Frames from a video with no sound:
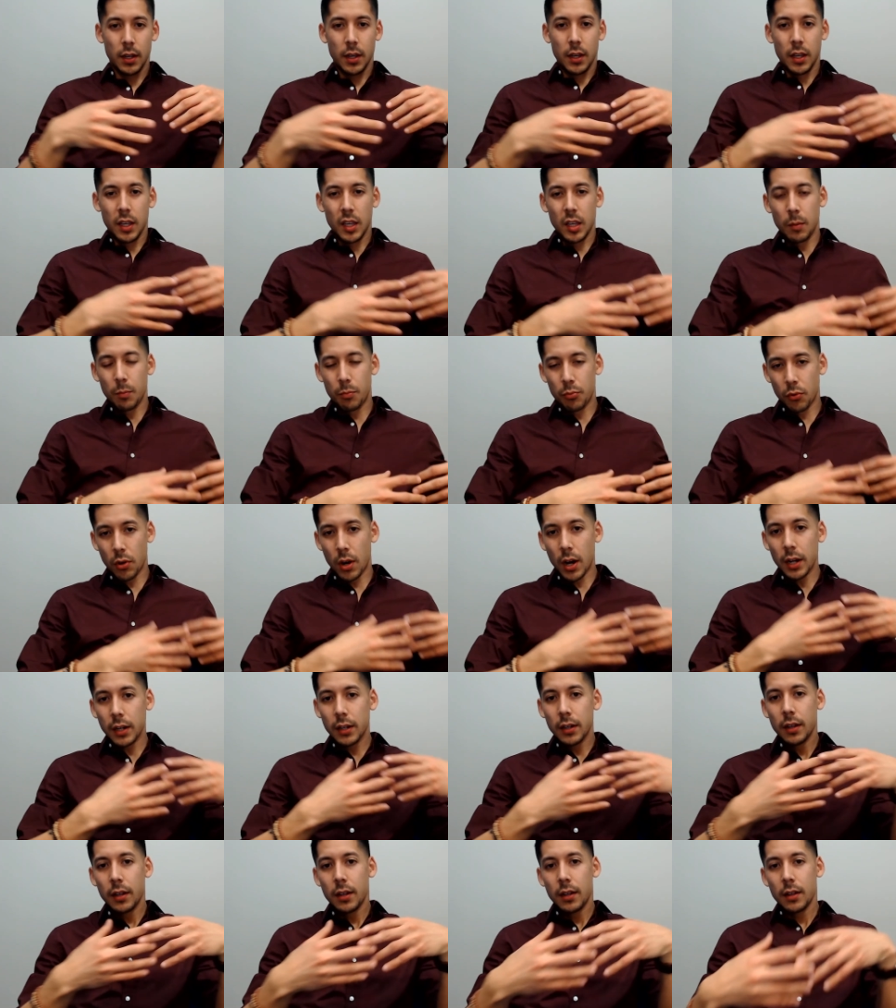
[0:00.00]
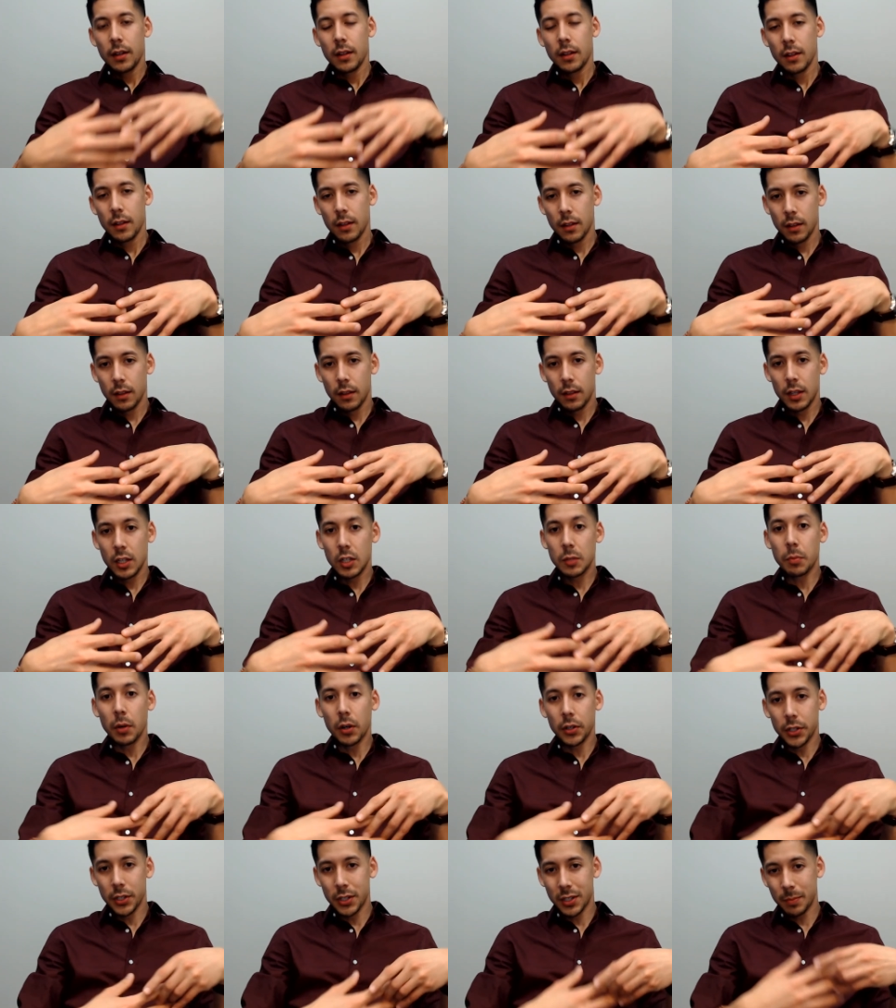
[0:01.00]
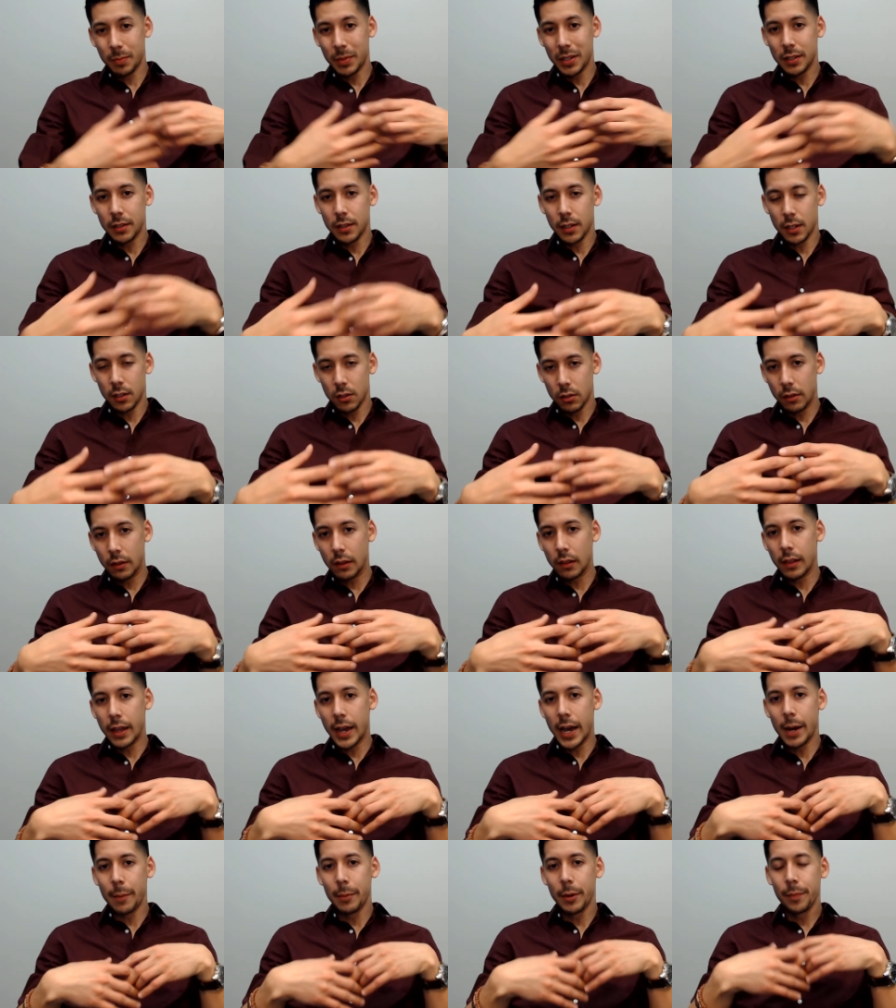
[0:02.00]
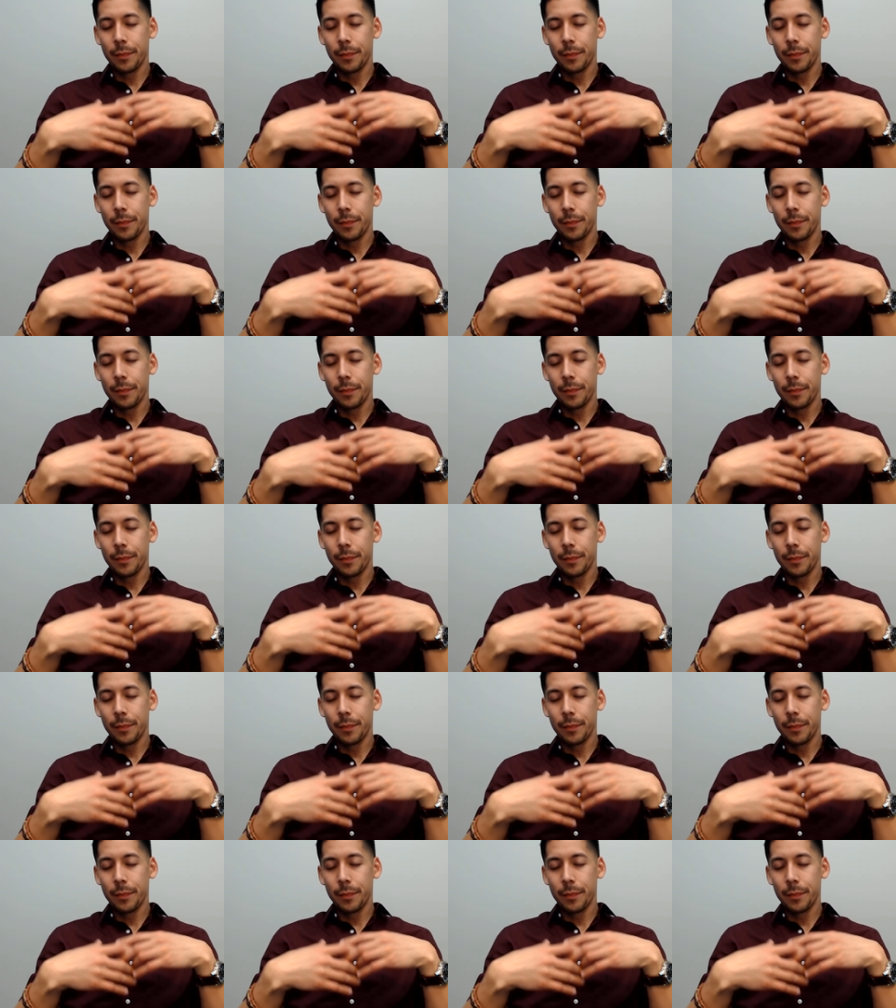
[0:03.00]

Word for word: He brought these participants into the lab,